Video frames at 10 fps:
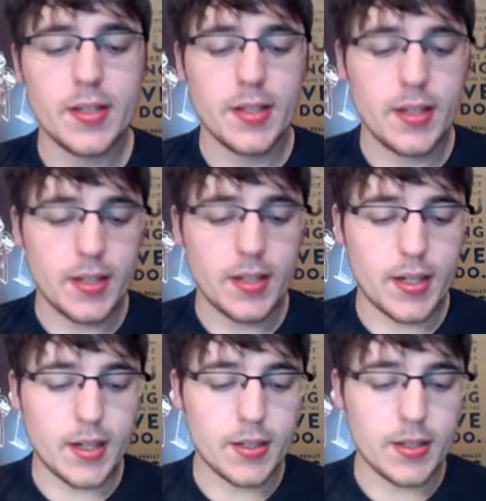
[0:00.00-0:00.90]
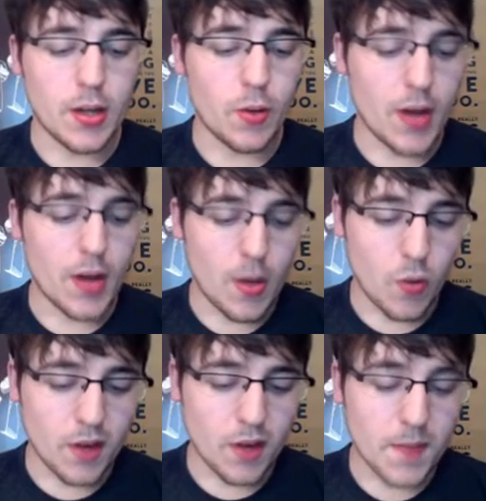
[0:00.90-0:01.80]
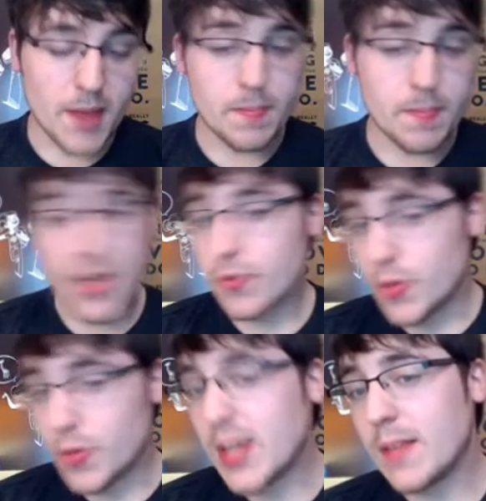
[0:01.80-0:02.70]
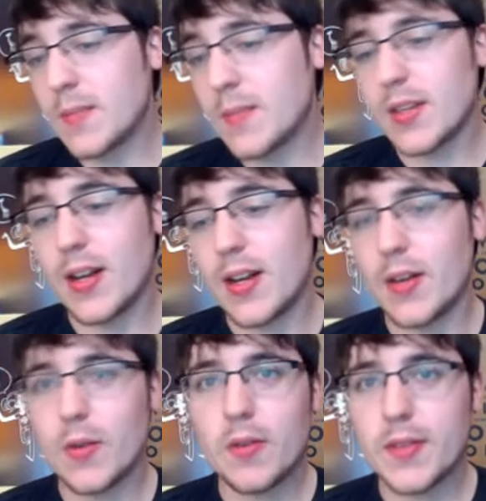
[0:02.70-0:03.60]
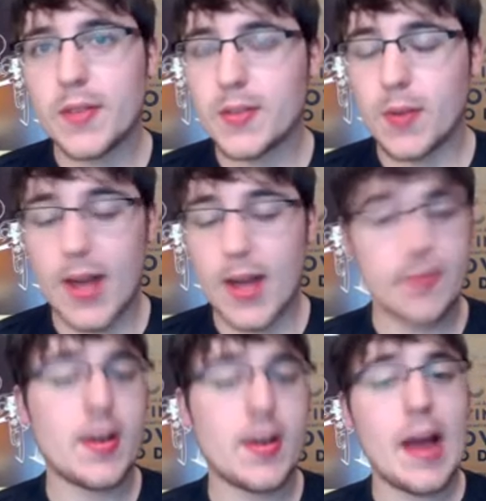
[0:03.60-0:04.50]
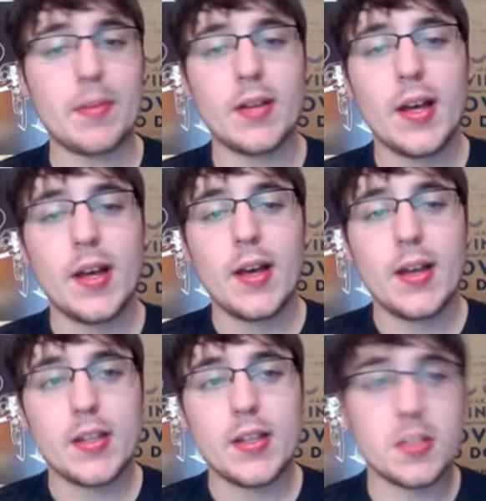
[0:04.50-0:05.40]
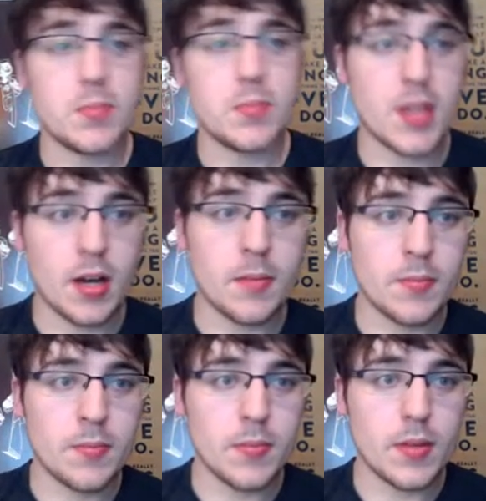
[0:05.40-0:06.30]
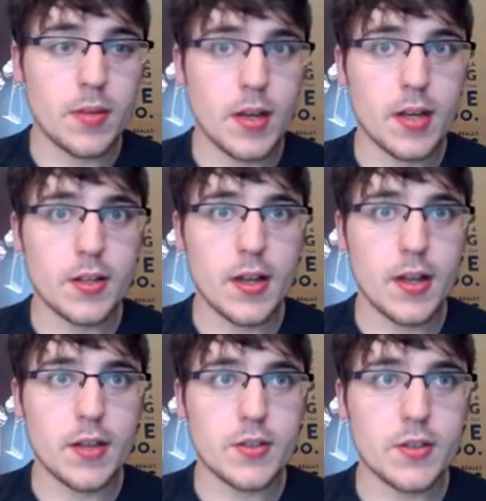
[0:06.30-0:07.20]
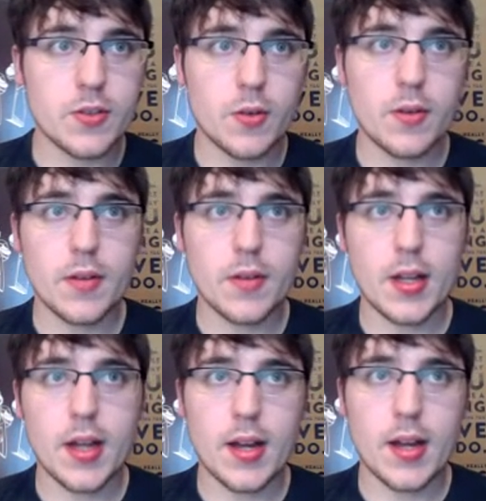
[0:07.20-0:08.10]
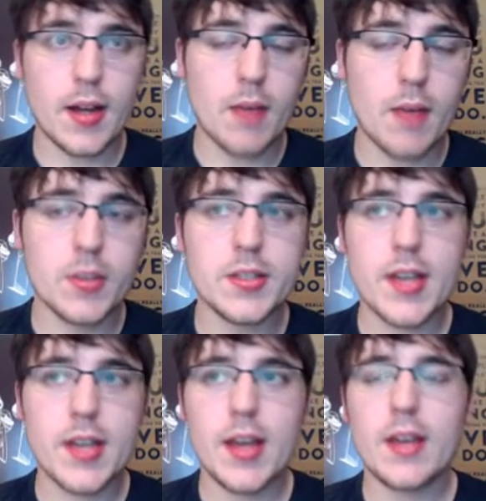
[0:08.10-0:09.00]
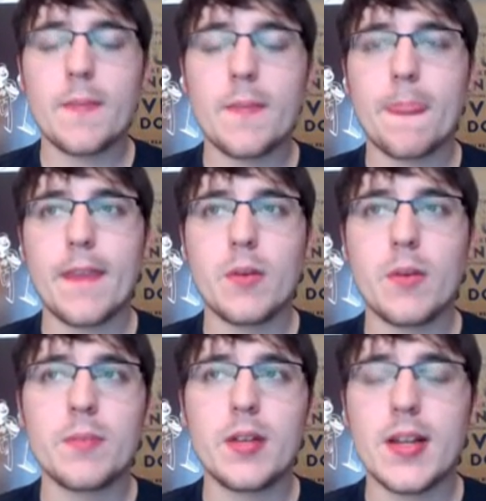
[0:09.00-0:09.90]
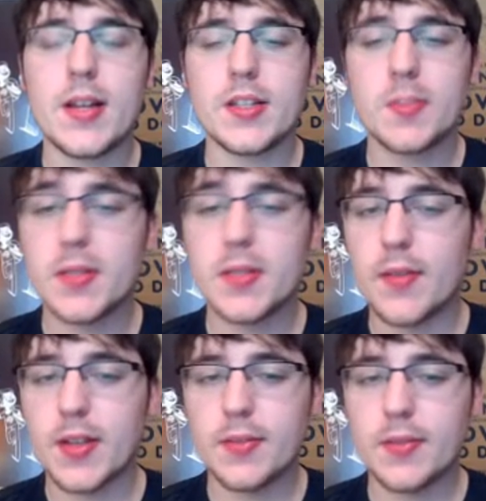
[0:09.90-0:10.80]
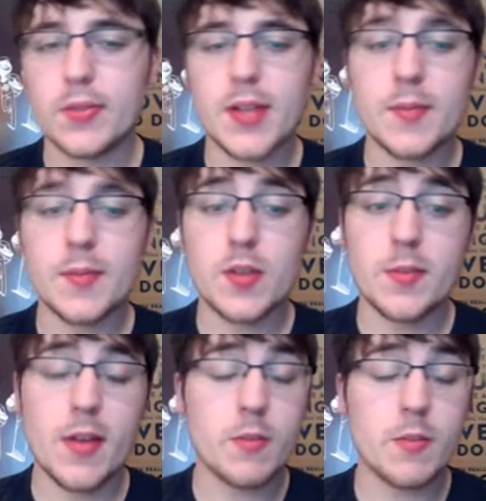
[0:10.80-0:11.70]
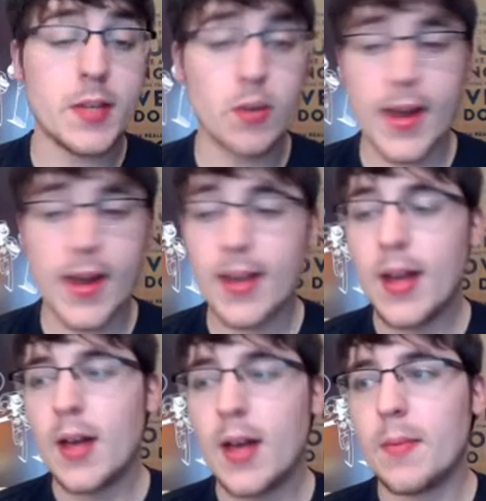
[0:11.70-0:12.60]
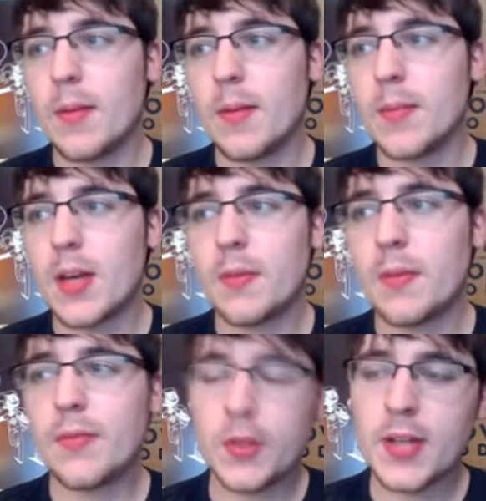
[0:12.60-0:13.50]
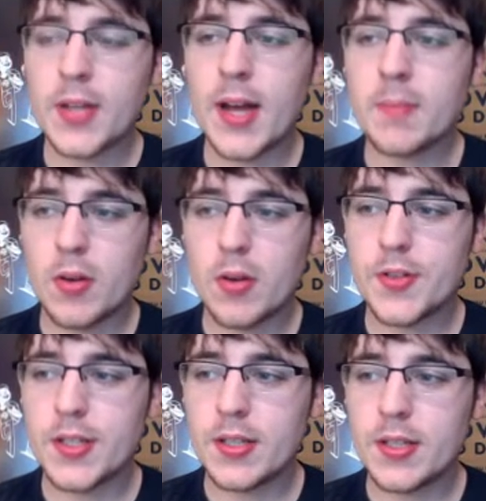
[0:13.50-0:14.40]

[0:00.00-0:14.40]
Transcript: one of my big dreams, and I don't know if this will ever happen, is to become a sort of, I wouldn't put it as specific as a full-time streamer. That would be great, but become a full-time person